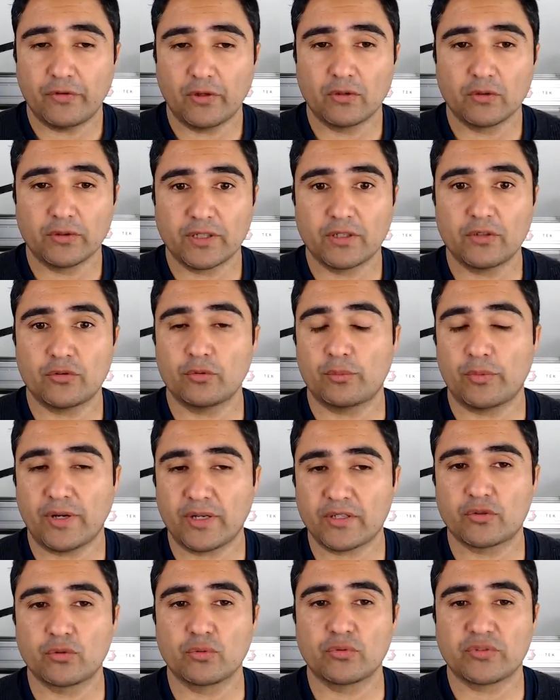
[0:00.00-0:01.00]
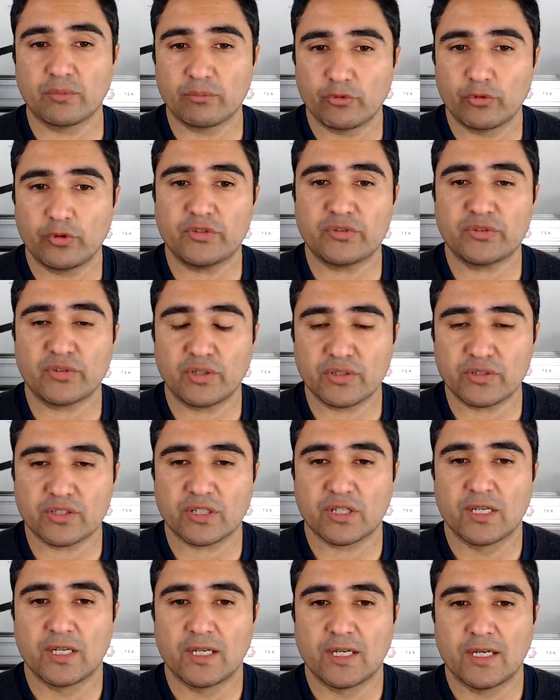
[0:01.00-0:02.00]
you're looking into brakes, do some research.
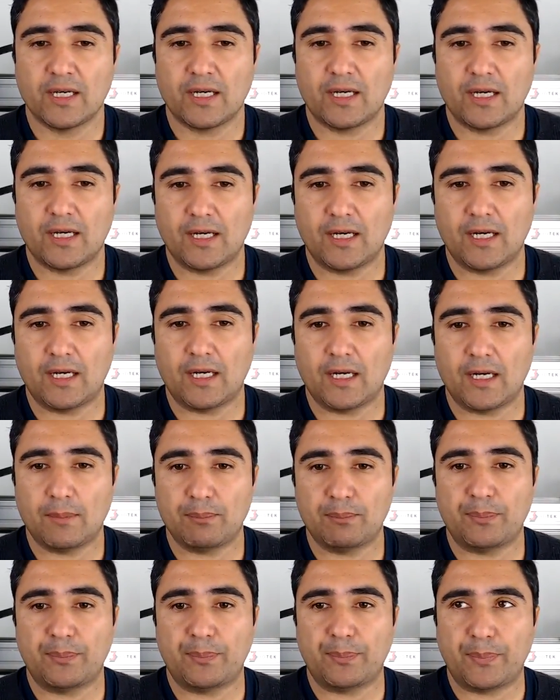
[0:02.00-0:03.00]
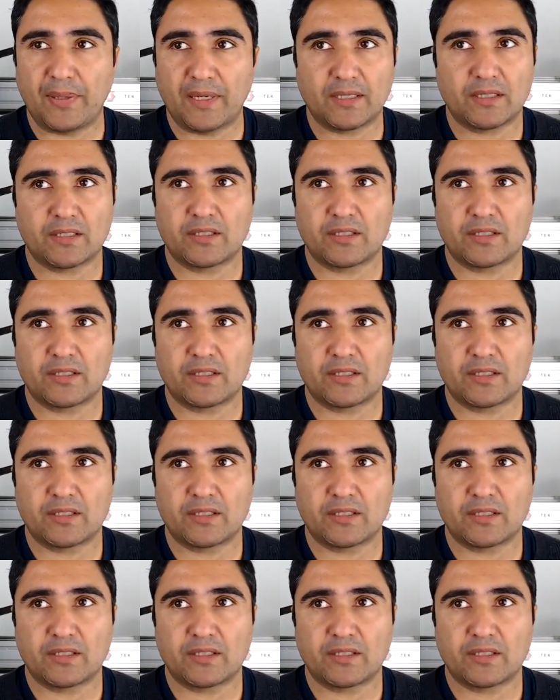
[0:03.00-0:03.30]
But